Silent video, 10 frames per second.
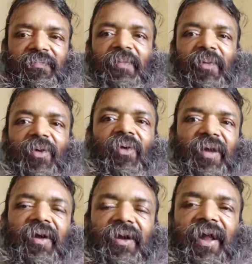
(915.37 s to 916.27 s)
People know
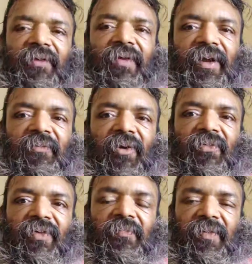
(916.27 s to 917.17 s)
derivative
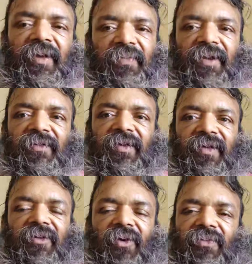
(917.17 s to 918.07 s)
concept,
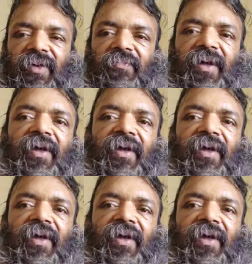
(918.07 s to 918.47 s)
differentiation concept.